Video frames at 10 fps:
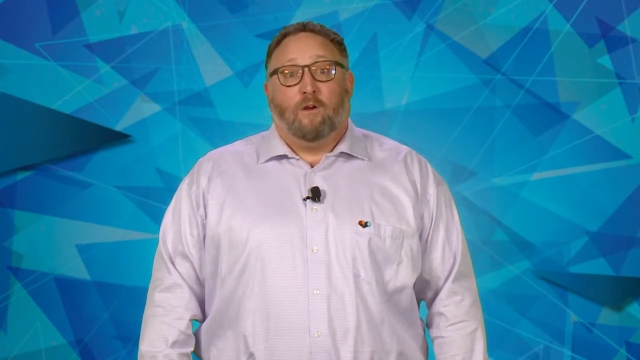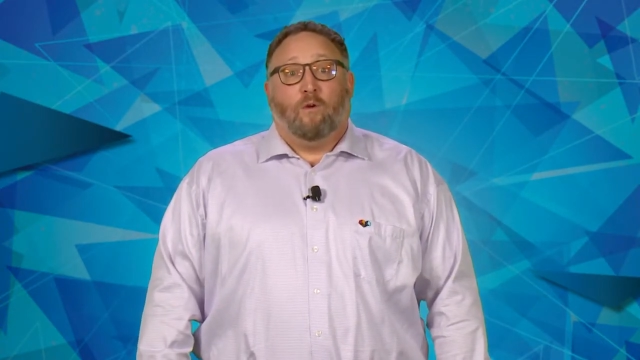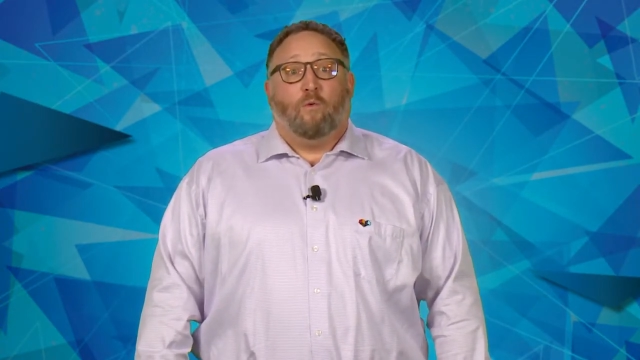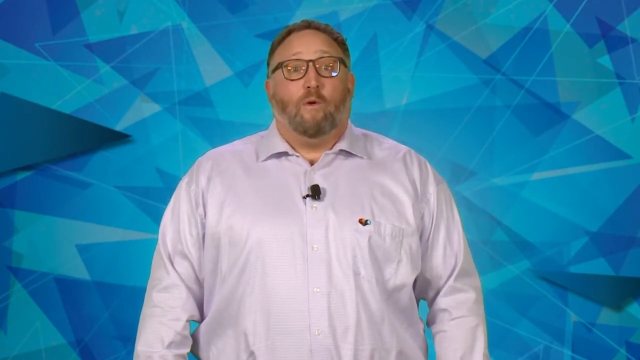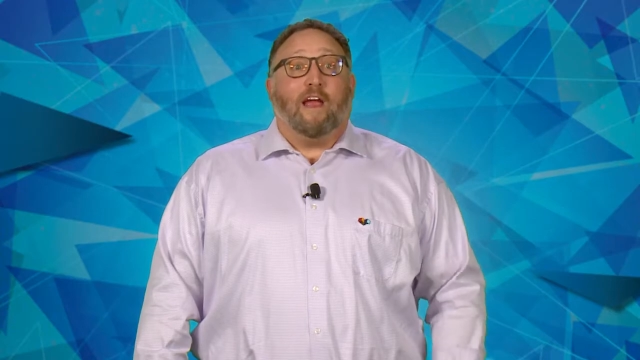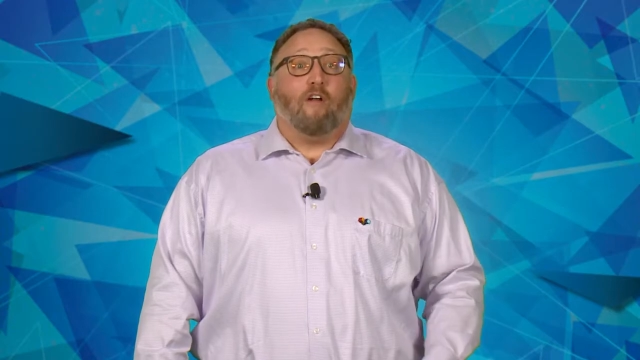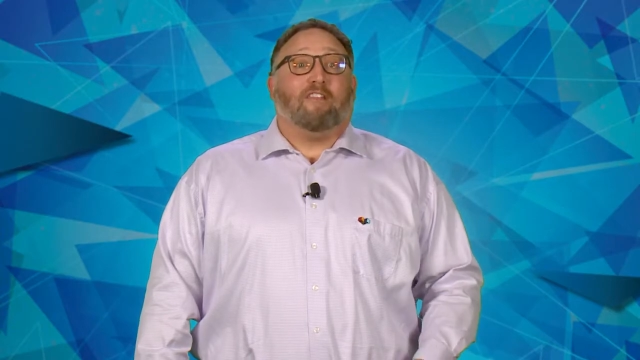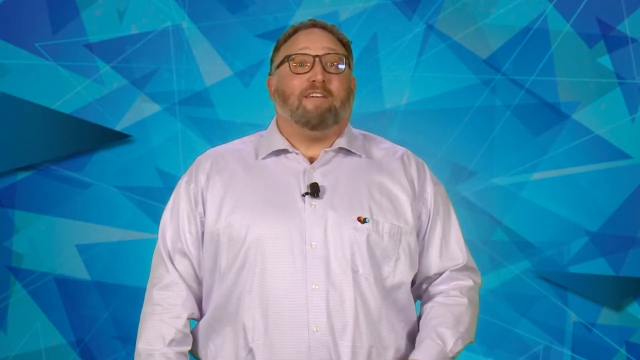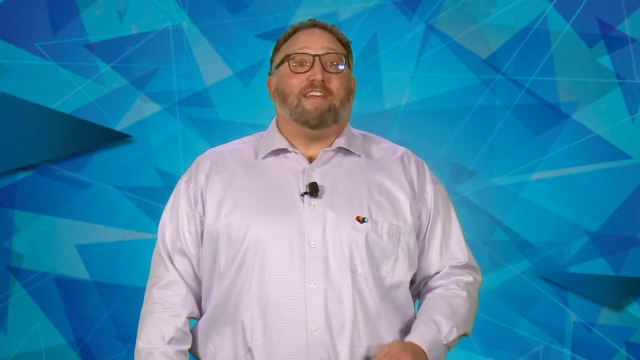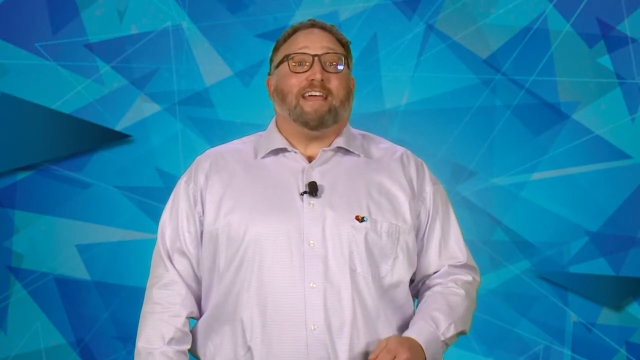We are
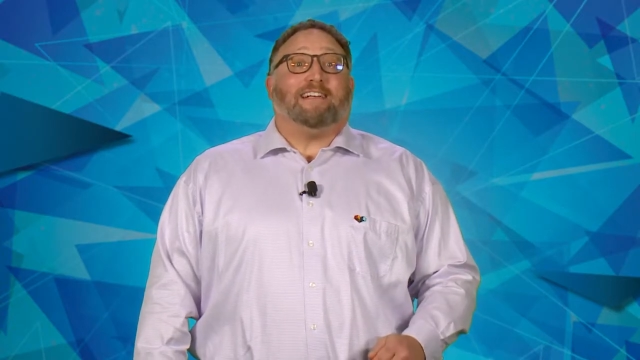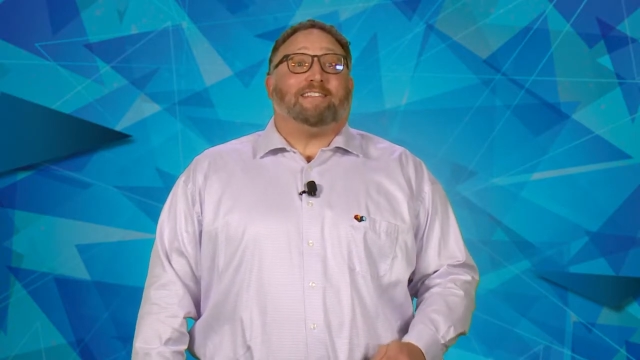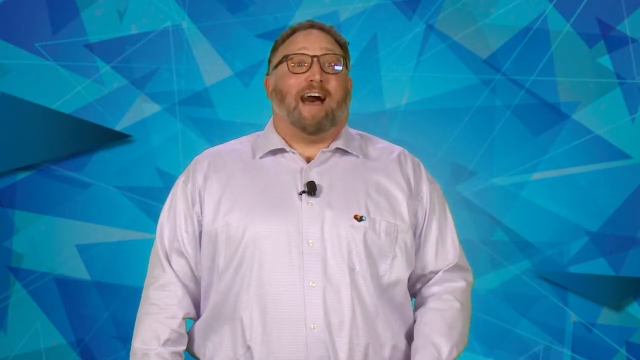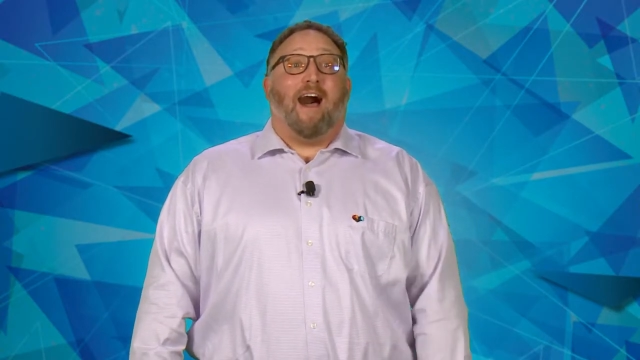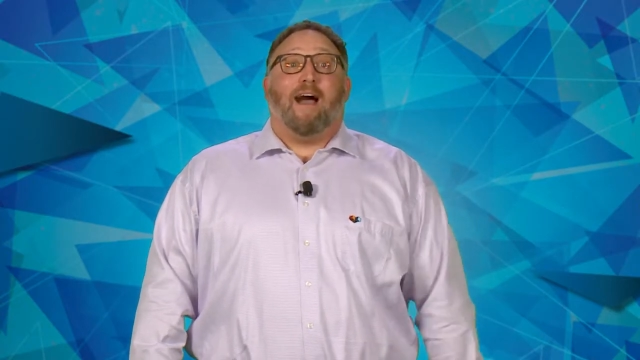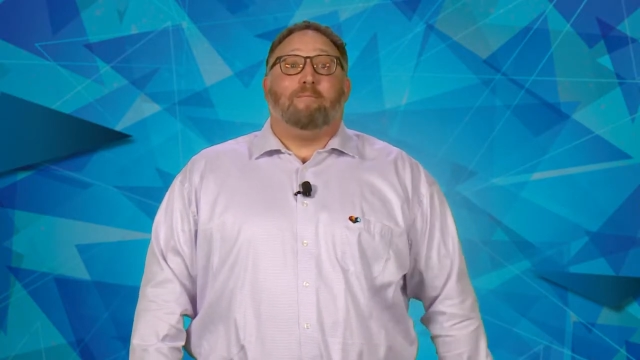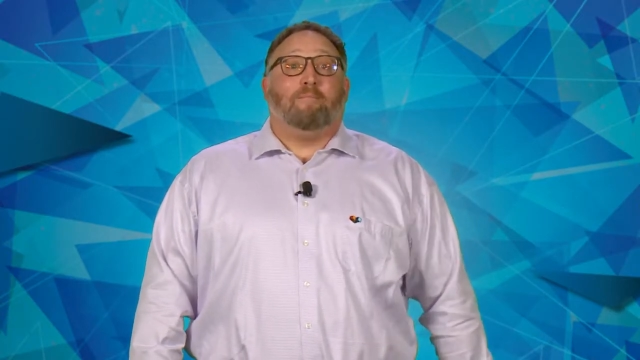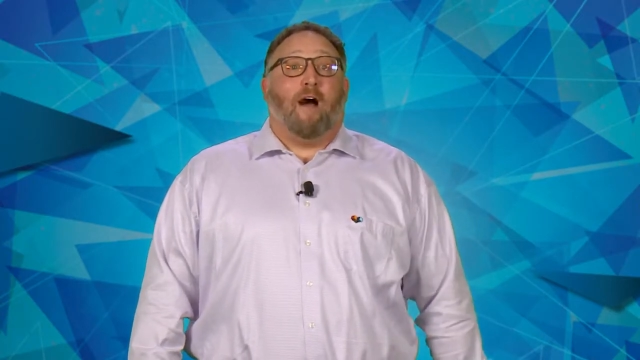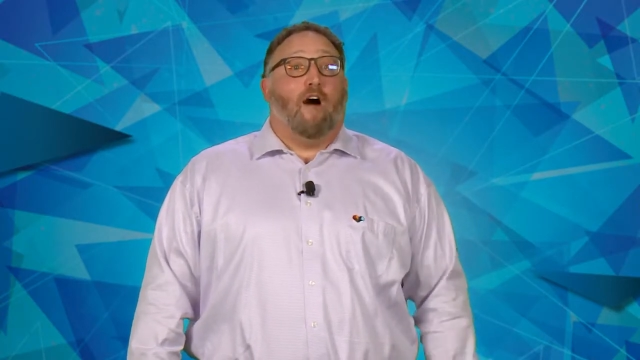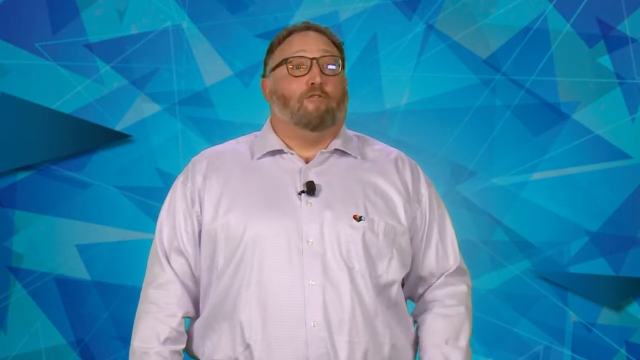living in a time
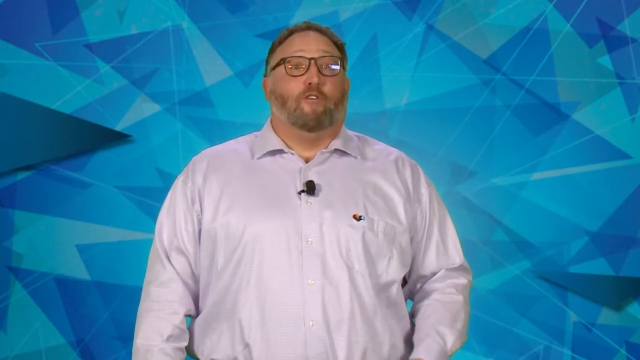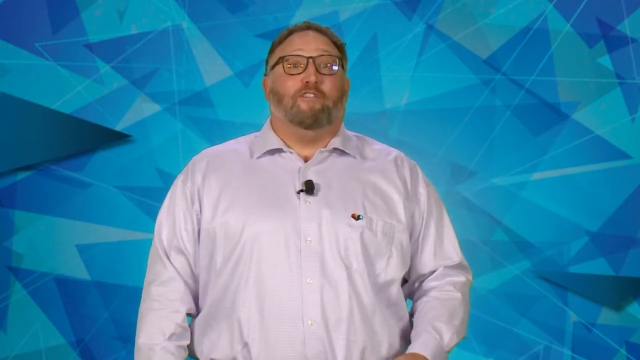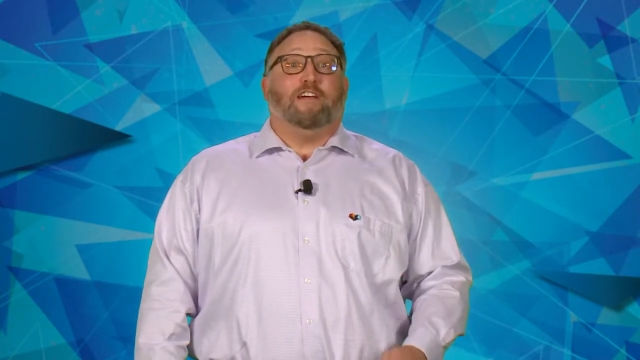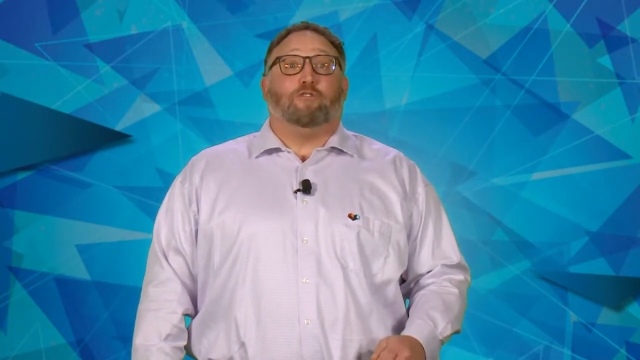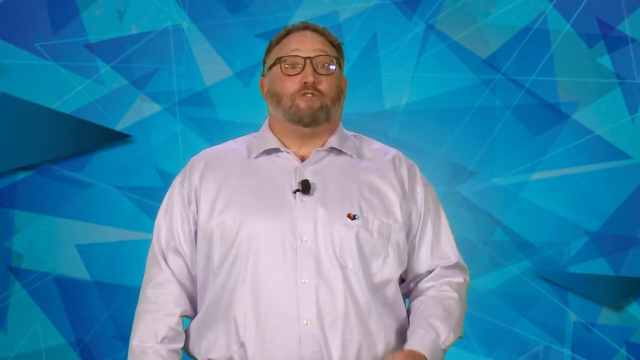of revealed